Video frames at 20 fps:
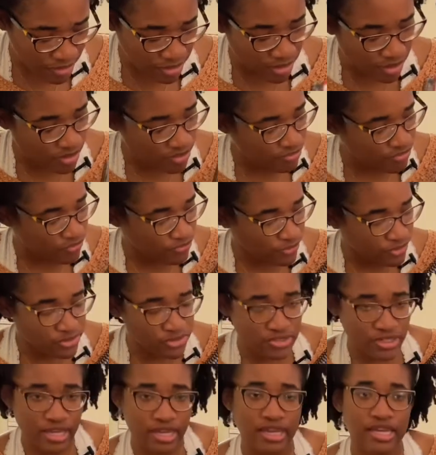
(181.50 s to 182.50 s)
of First
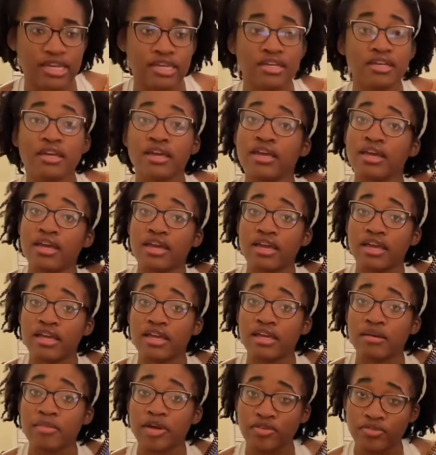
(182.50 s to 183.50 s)
Aid
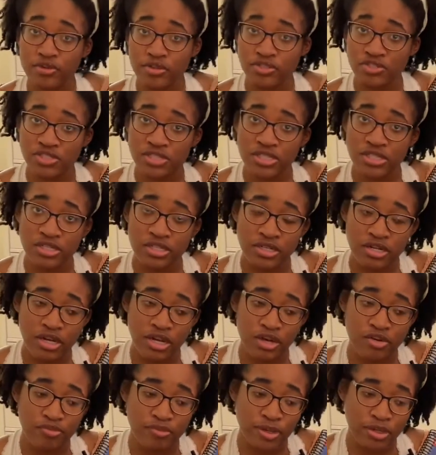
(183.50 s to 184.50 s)
in my first year
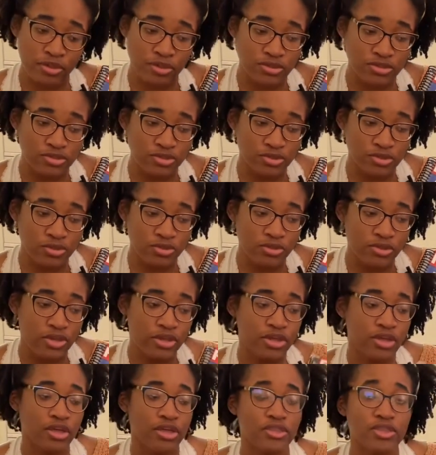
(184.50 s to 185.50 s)
of medical school.
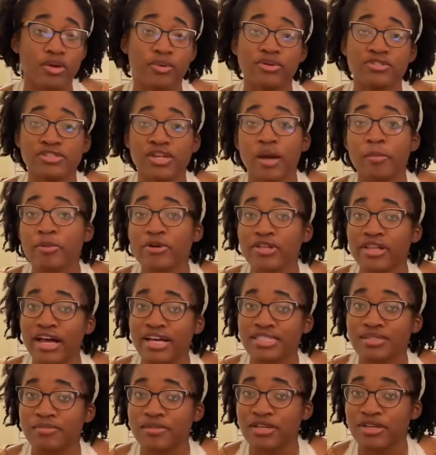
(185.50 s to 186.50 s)
There was an
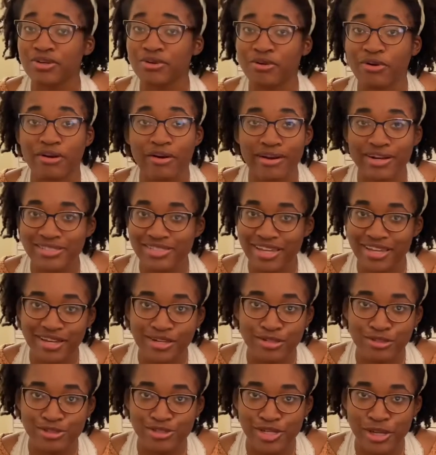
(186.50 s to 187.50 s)
upperclassman who had already taken
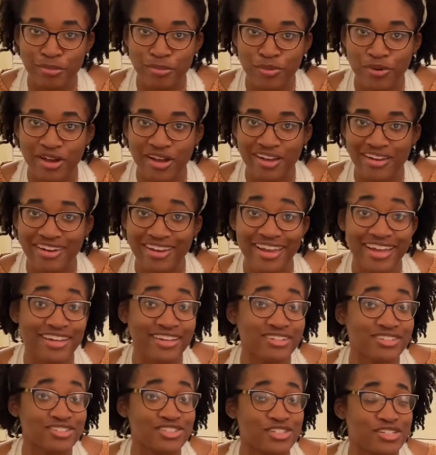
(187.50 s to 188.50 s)
her step 1
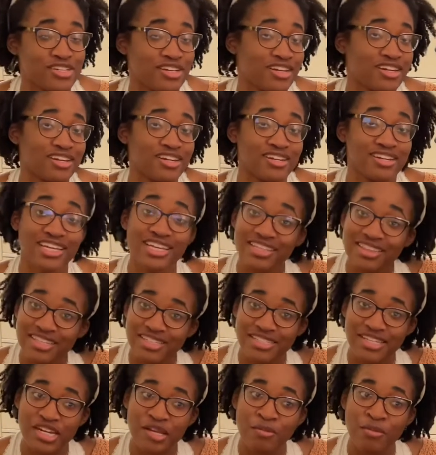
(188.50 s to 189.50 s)
and she didn't need
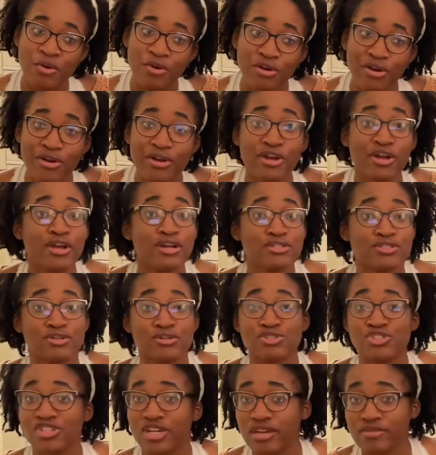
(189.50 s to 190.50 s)
this anymore. So
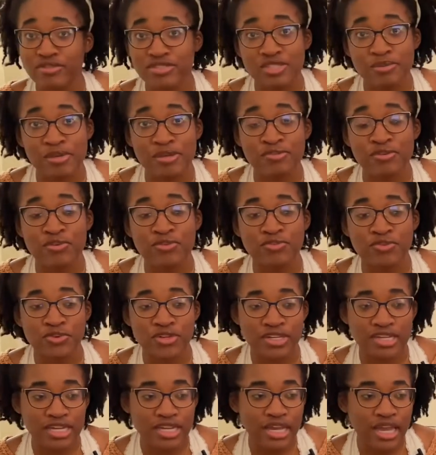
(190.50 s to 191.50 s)
she gave it to me for
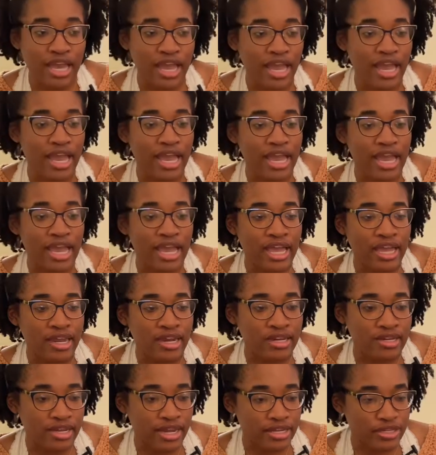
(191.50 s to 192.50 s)
free
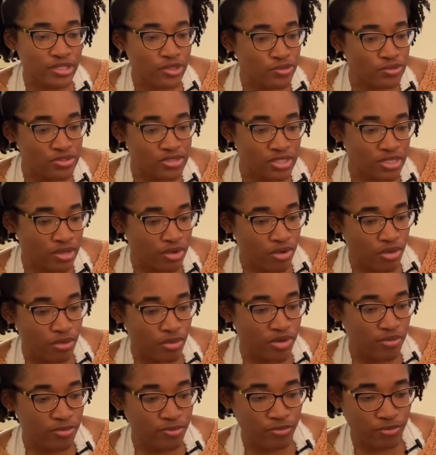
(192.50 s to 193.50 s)
and I used it all the
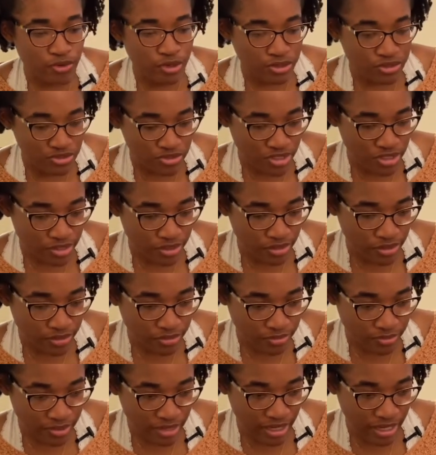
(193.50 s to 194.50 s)
way from first year
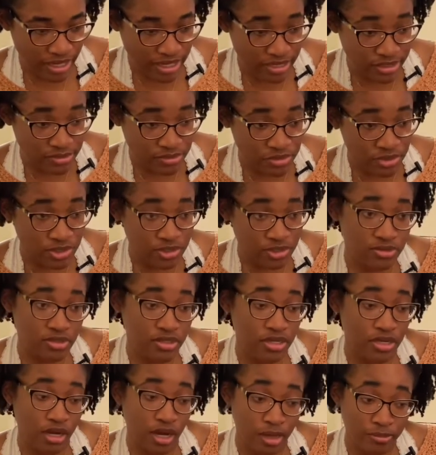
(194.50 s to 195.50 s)
and
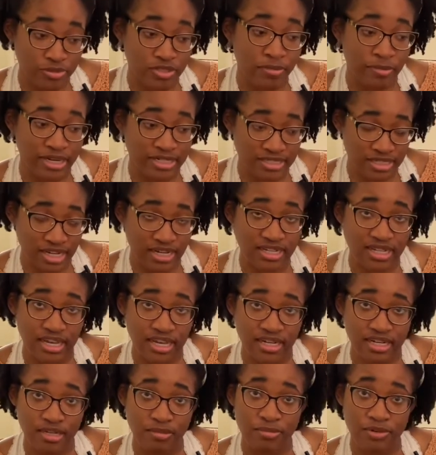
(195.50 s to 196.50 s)
up to my
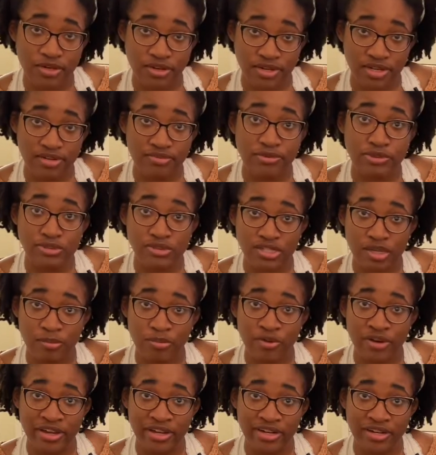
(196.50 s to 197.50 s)
dedicated period for step
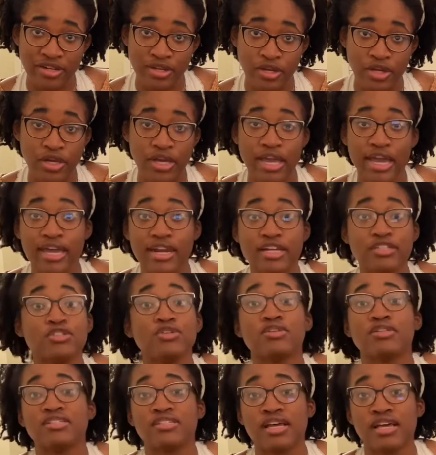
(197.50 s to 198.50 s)
1. And I took
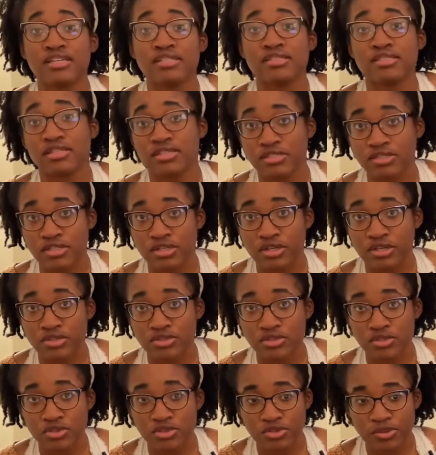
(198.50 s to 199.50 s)
the test this year,
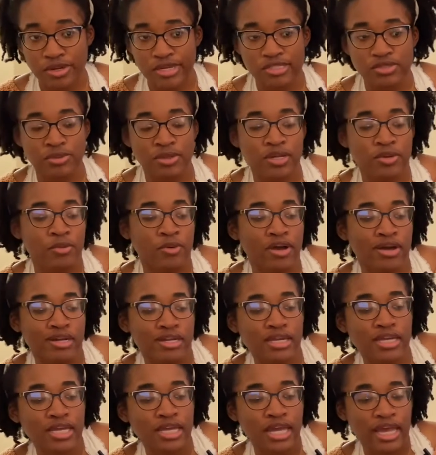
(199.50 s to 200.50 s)
so 2021.
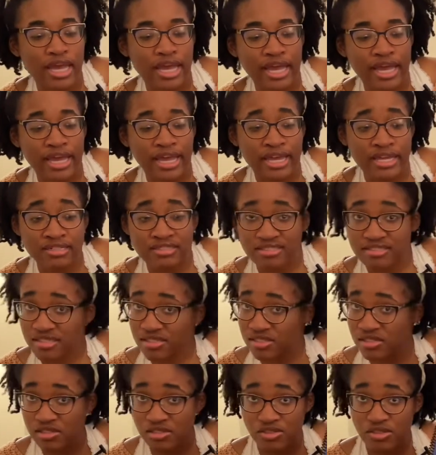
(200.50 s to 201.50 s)
And
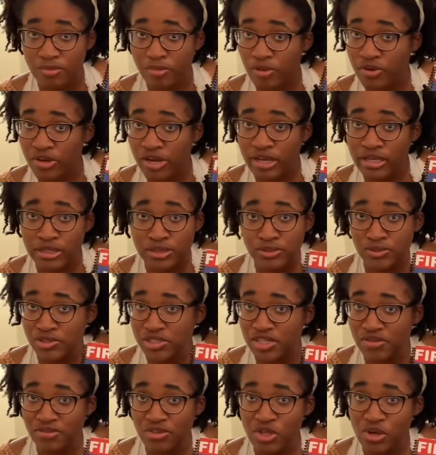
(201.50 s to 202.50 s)
this is the book I used,
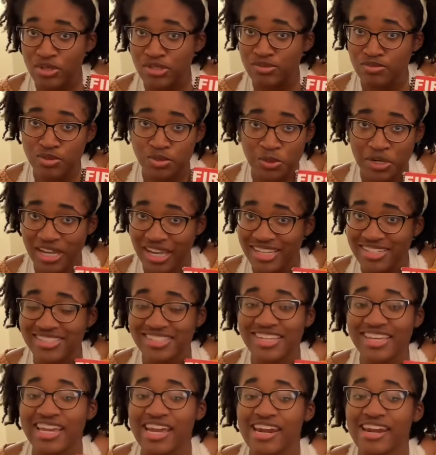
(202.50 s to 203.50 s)
even though it was from
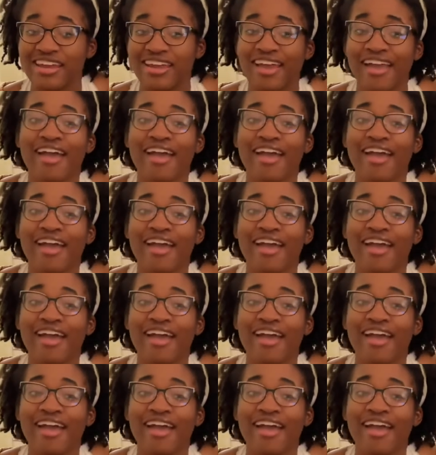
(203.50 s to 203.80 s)
2018.